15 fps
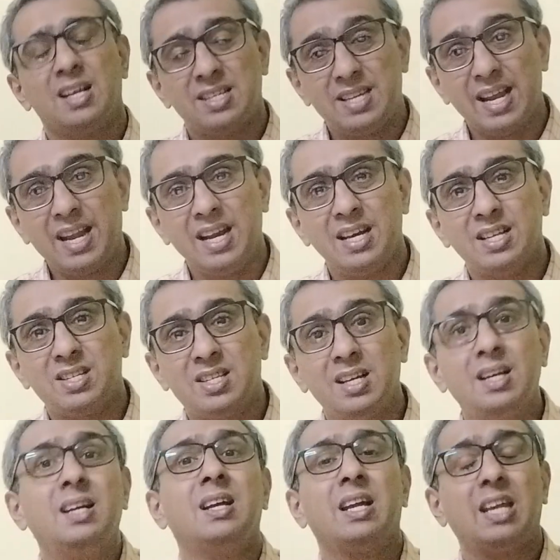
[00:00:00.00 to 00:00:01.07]
Second is
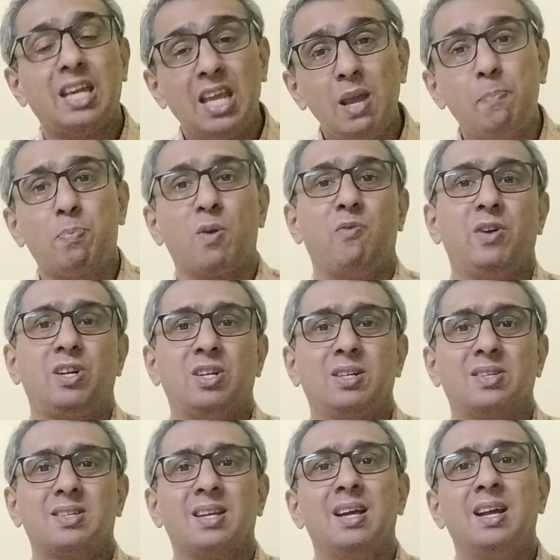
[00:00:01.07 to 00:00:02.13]
the key
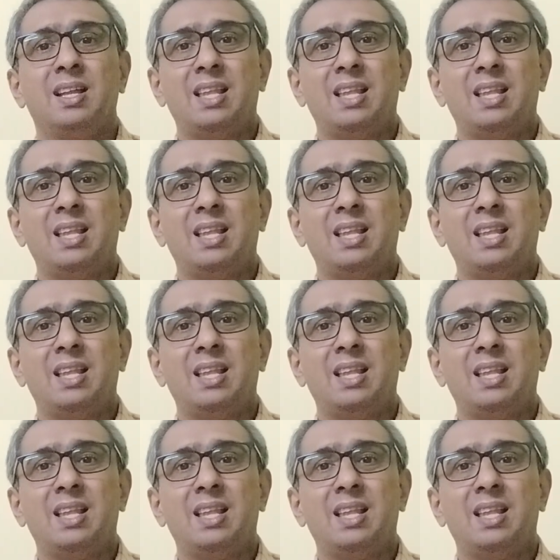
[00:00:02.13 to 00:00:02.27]
provisions.